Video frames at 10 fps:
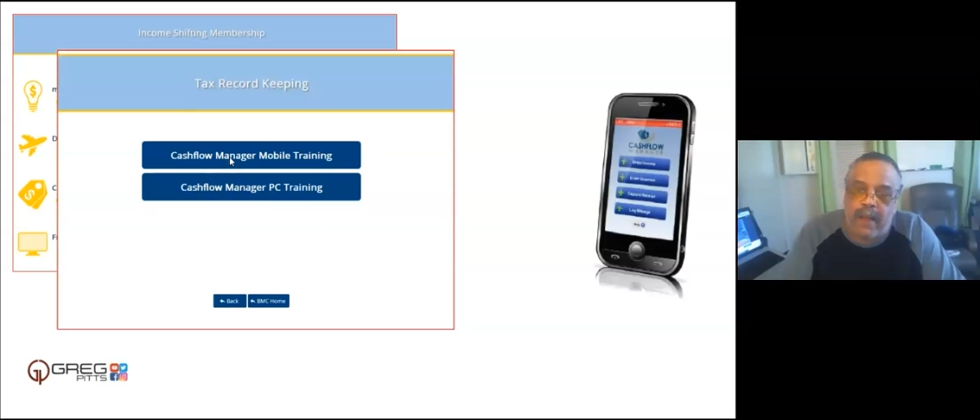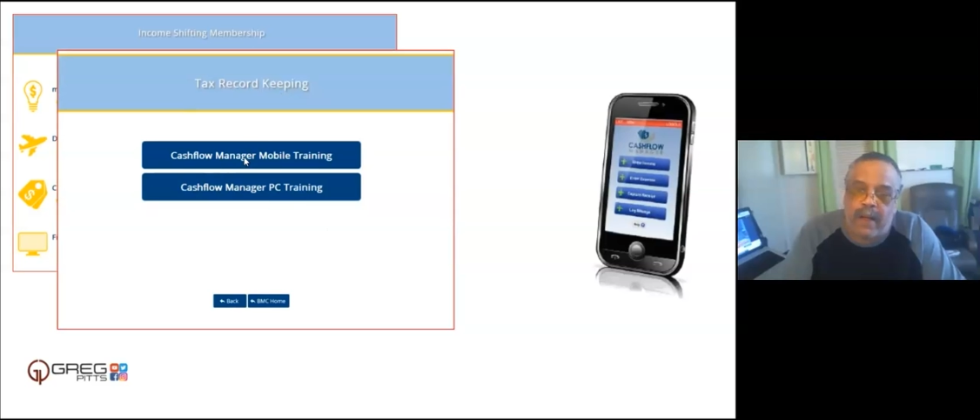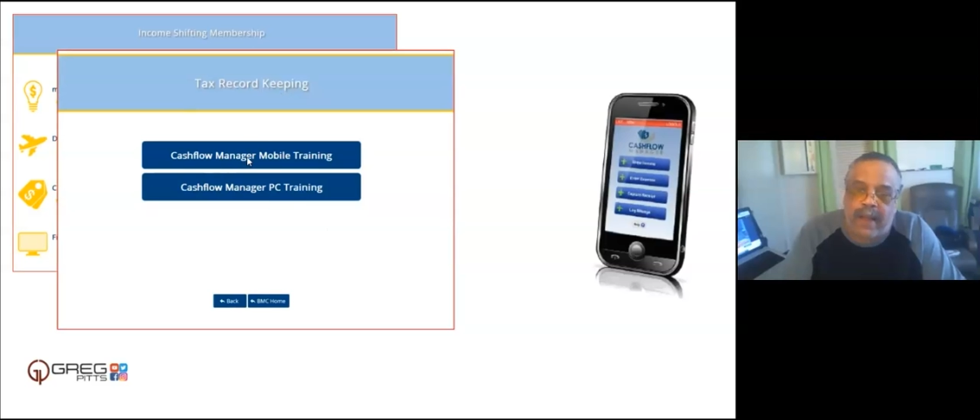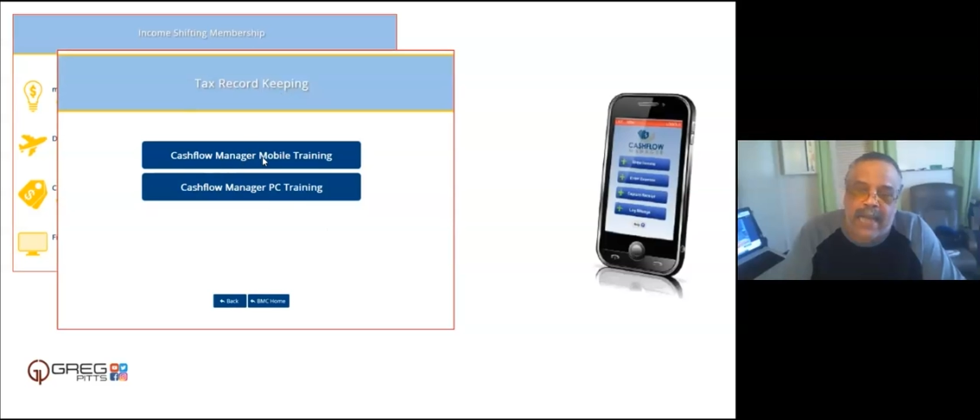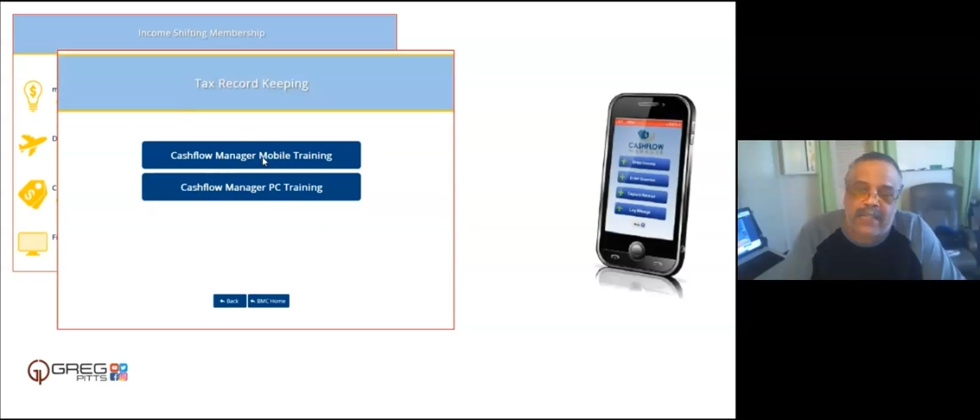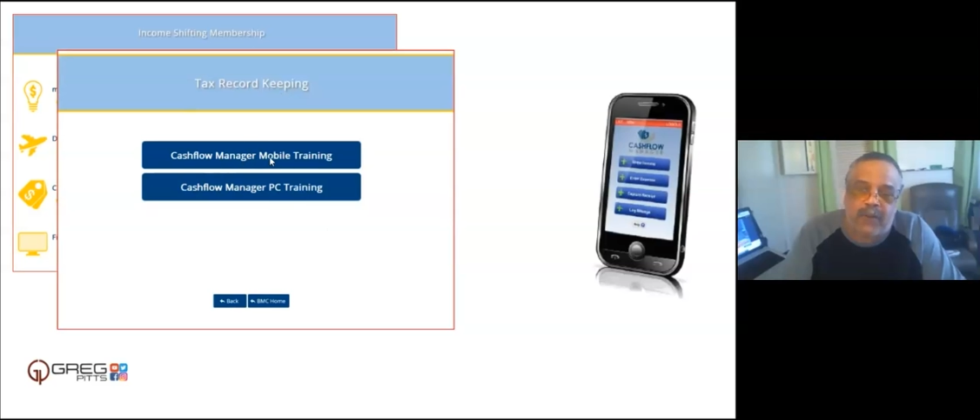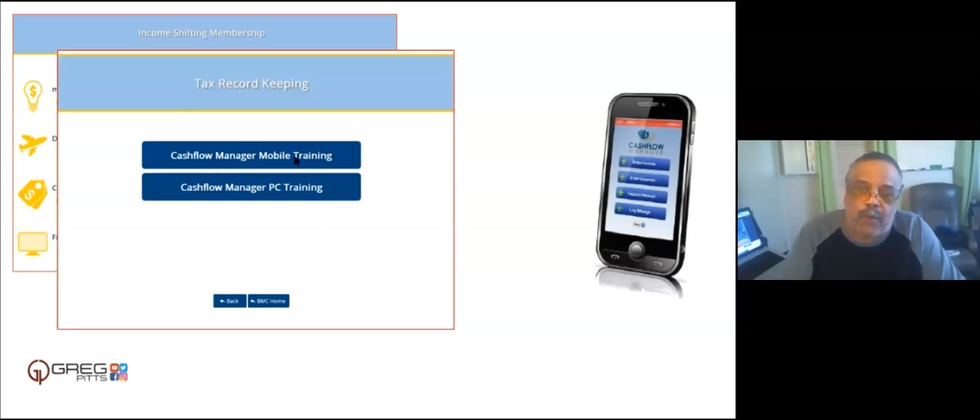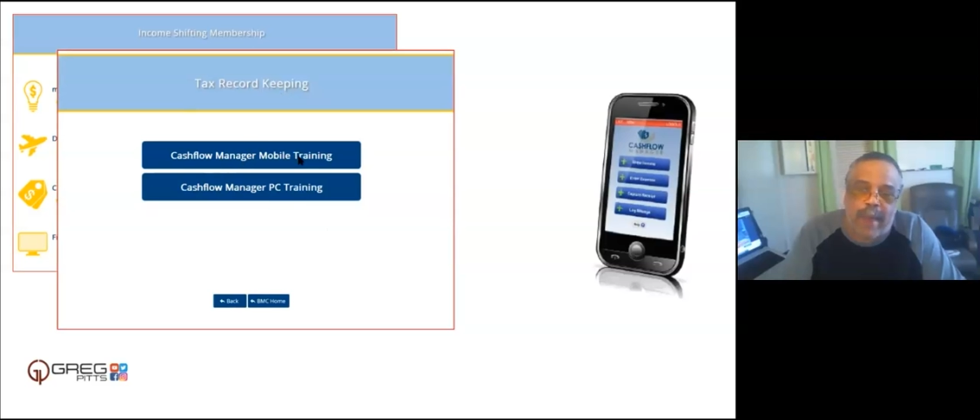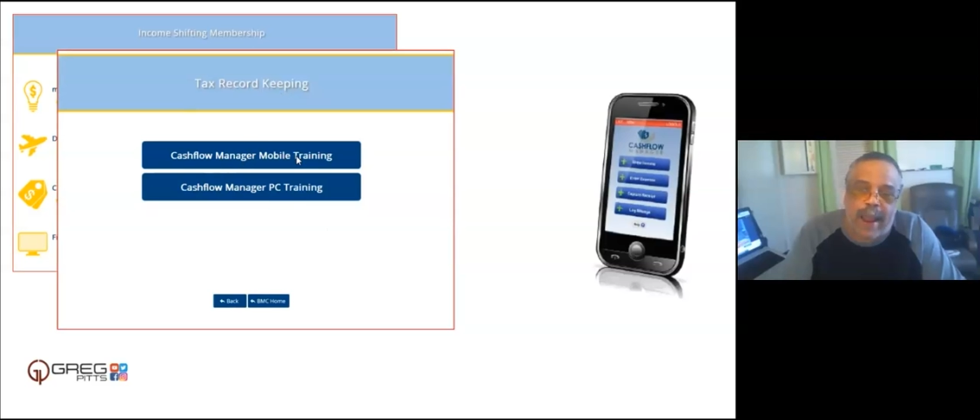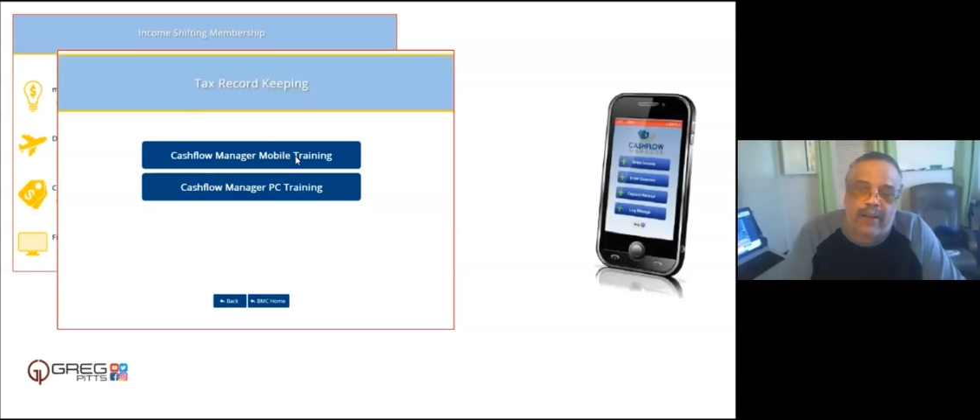your cash
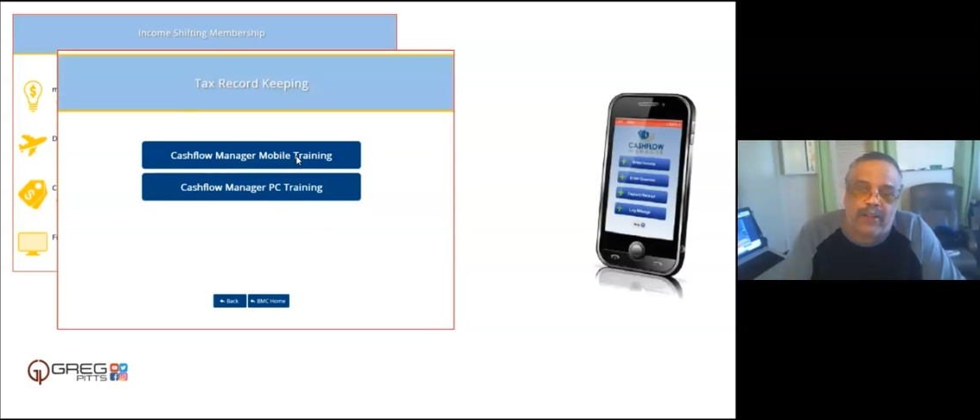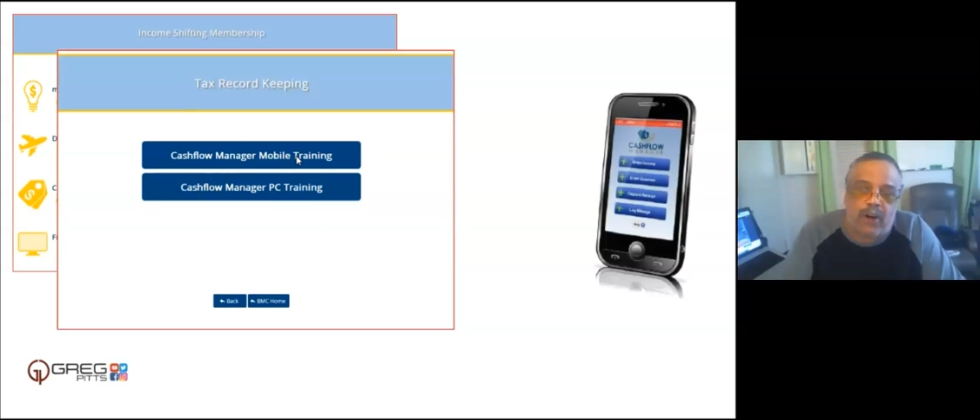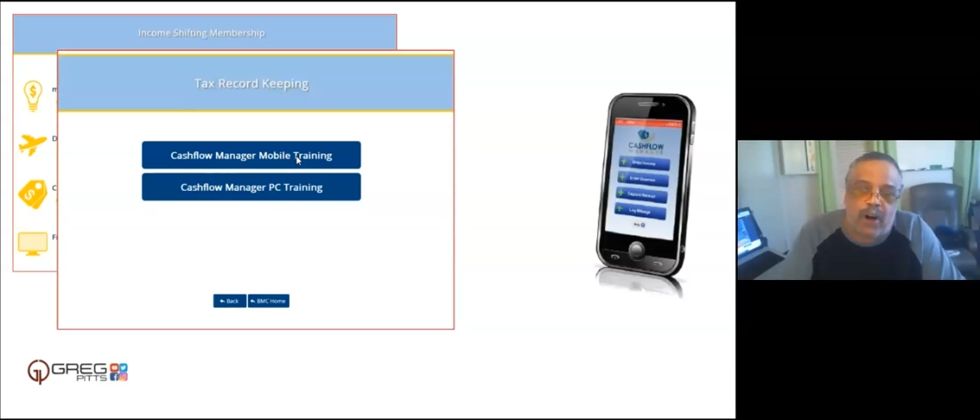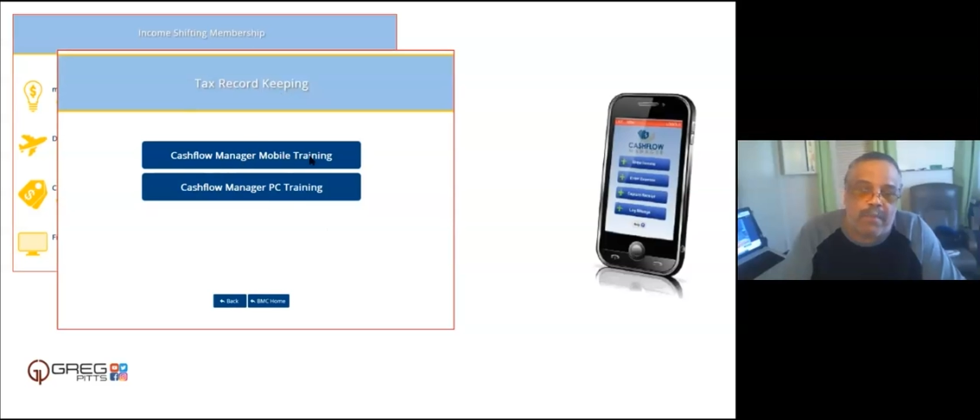flow manager on